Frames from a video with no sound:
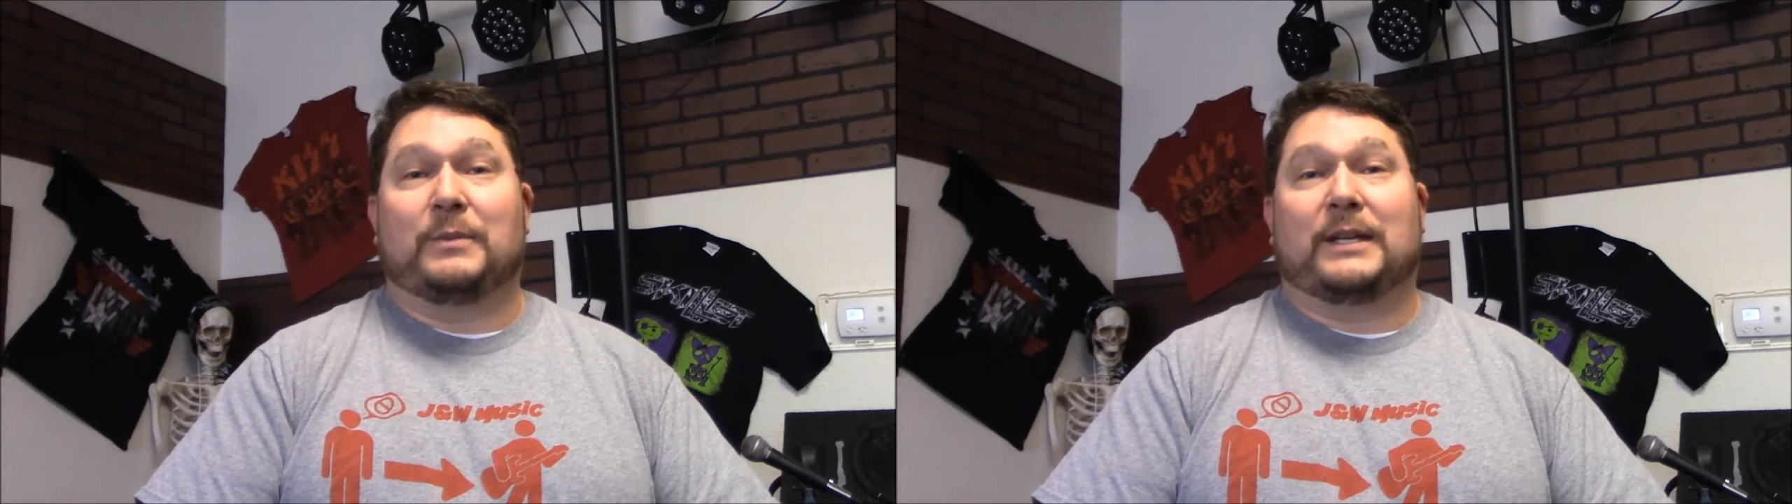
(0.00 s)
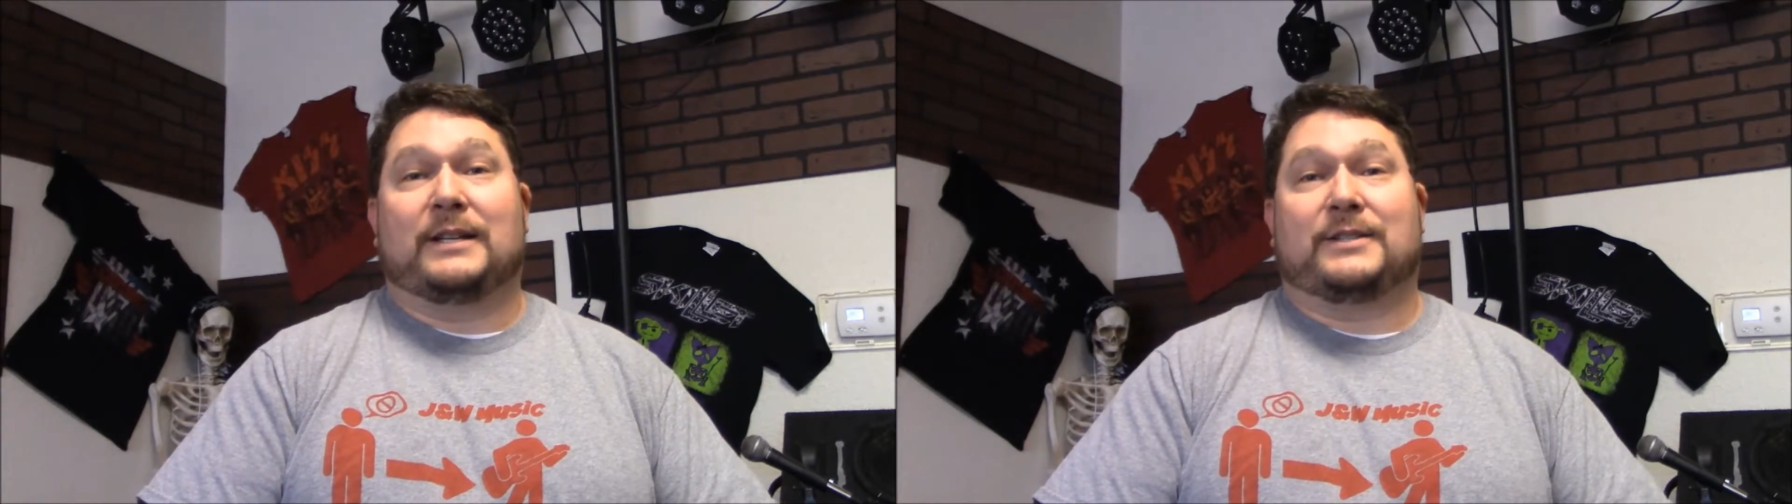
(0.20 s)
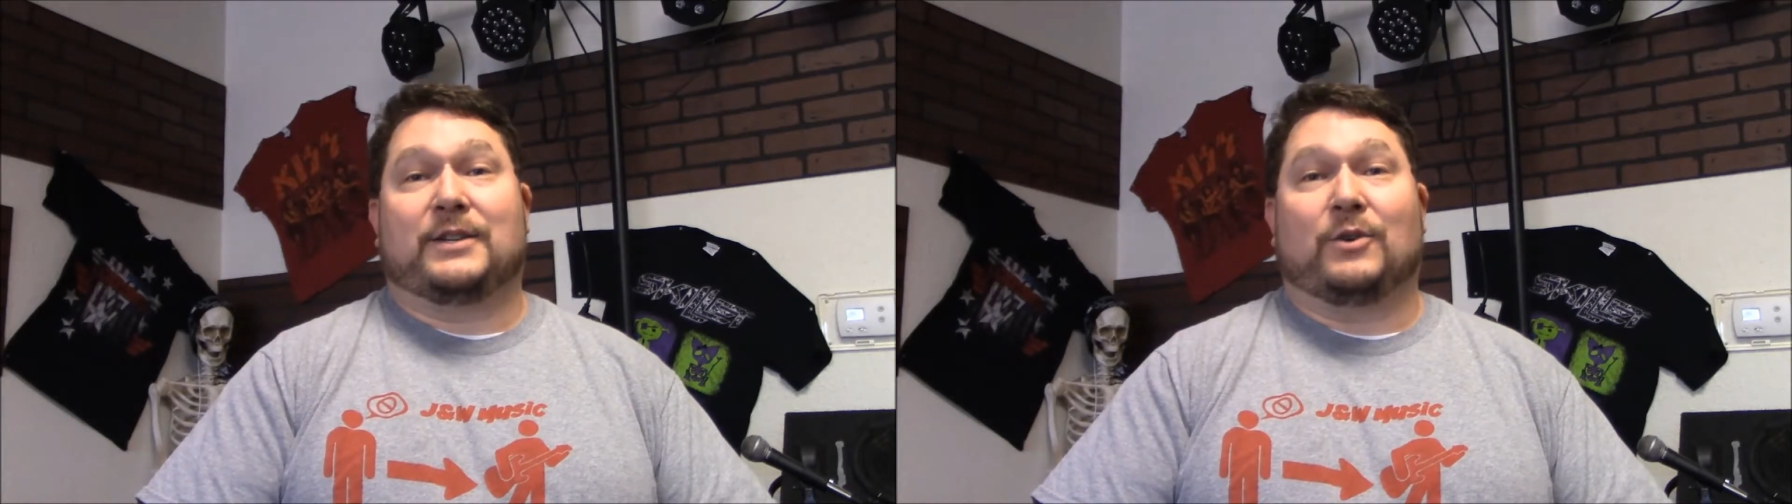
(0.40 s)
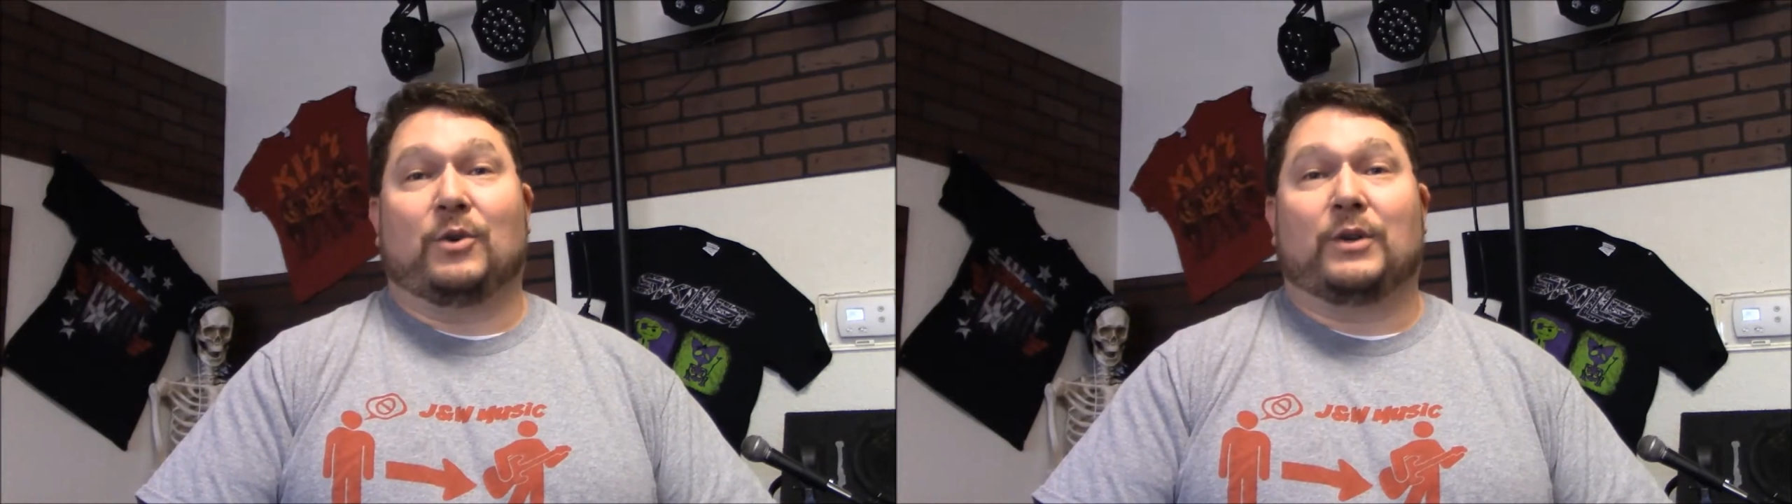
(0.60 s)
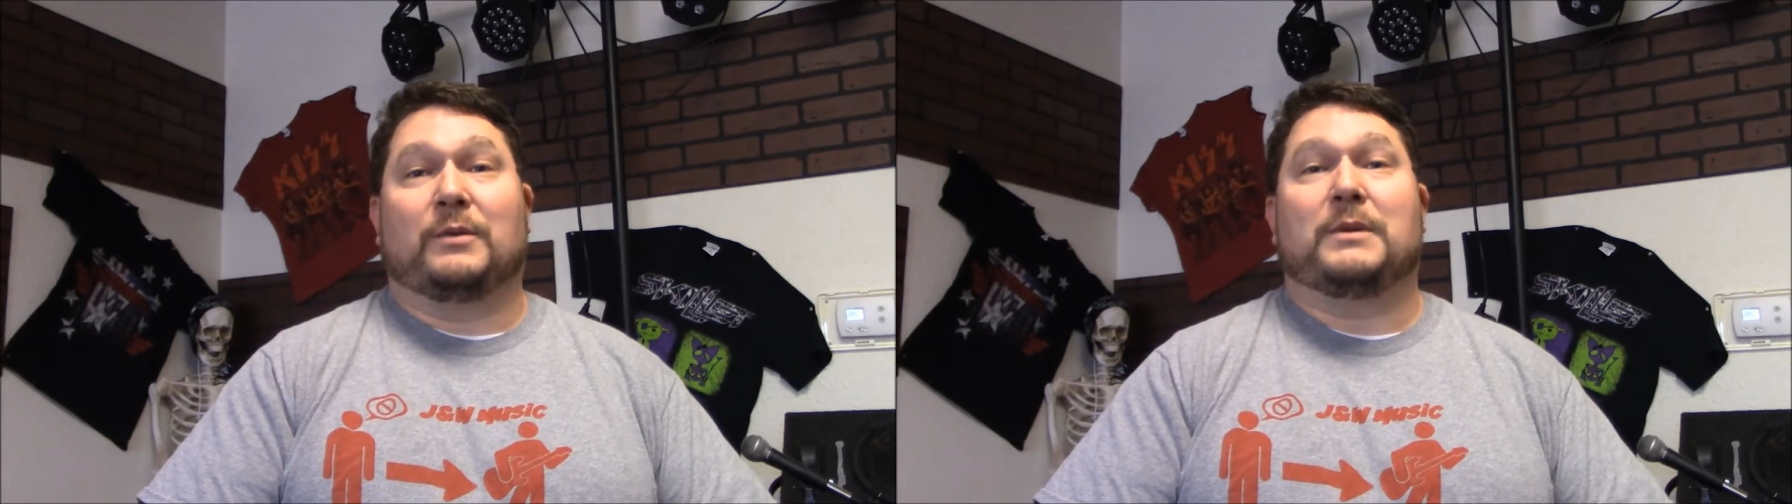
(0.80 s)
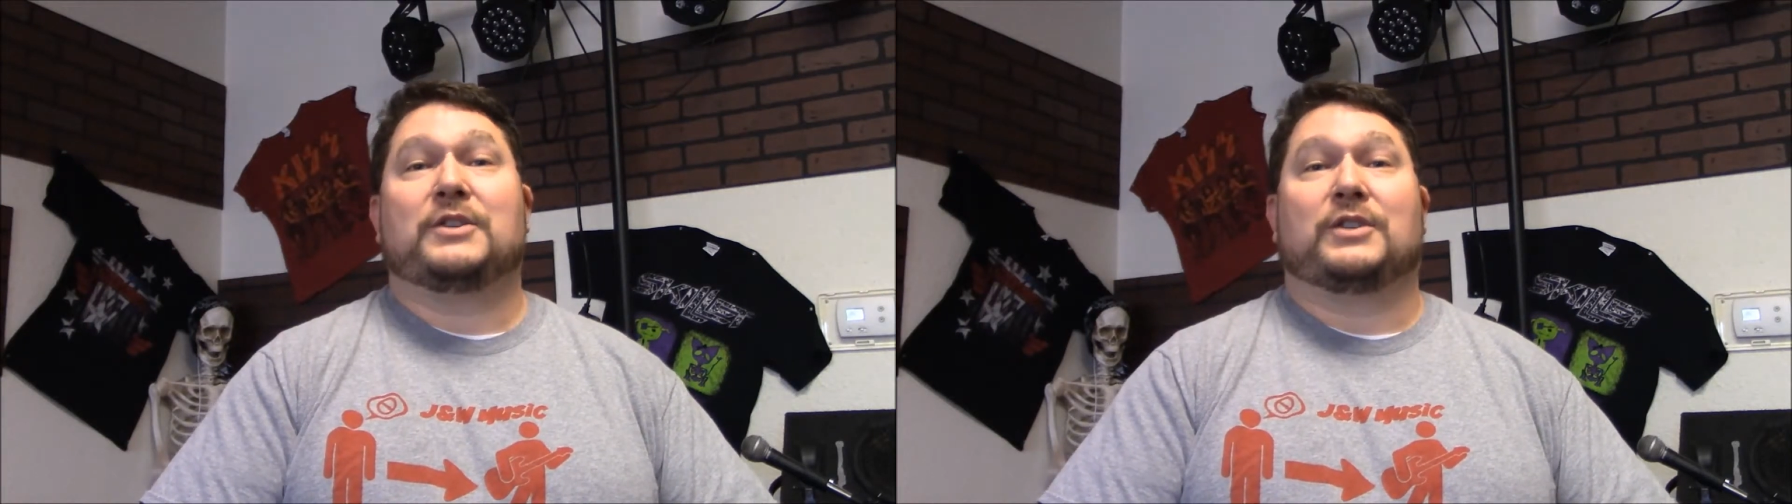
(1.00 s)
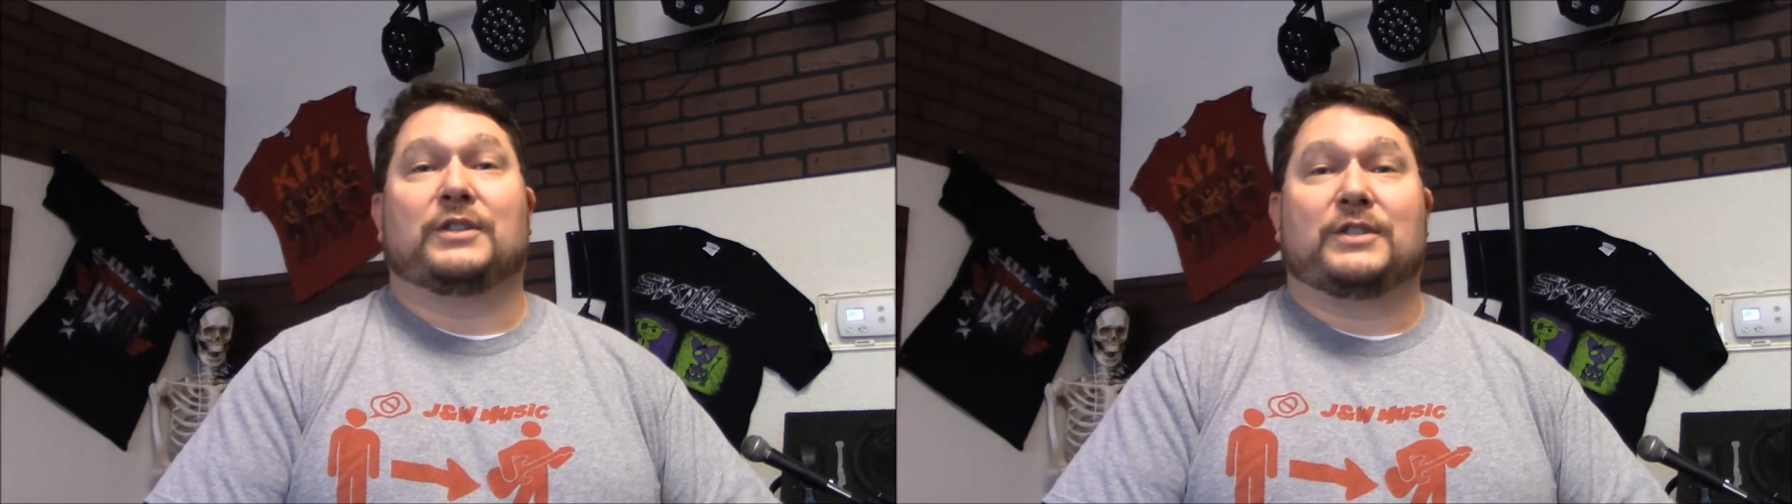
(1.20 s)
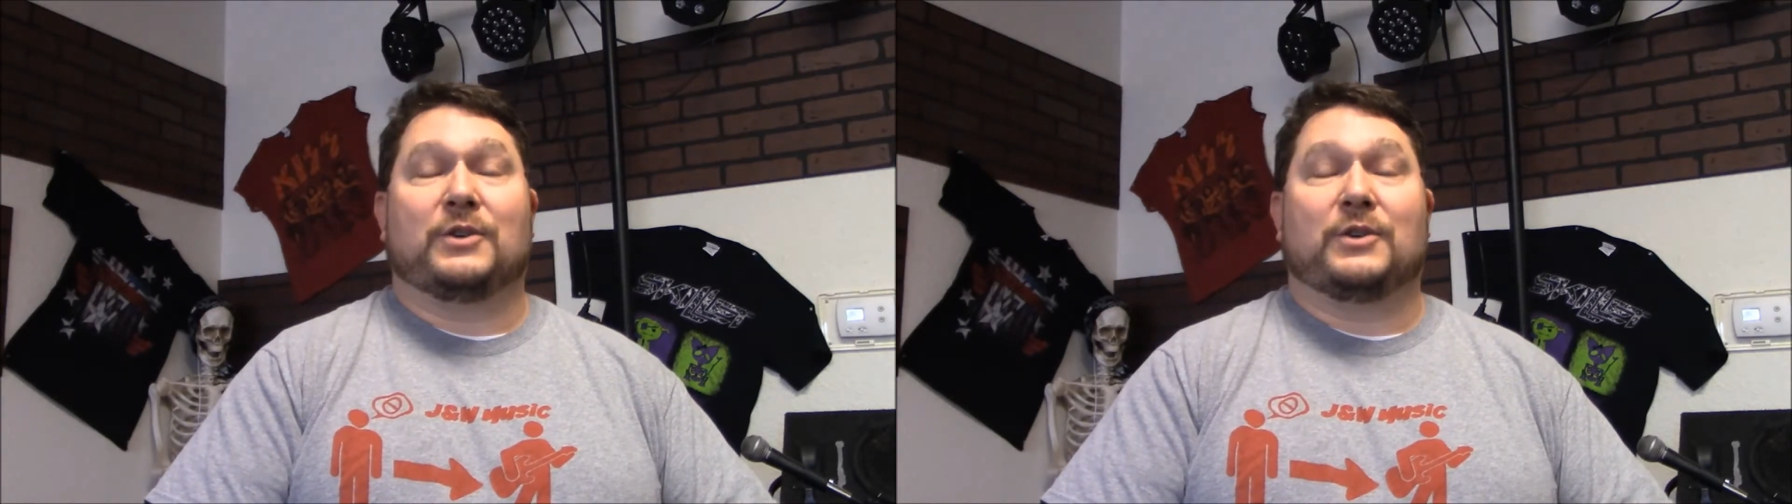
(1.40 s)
because they're on commission,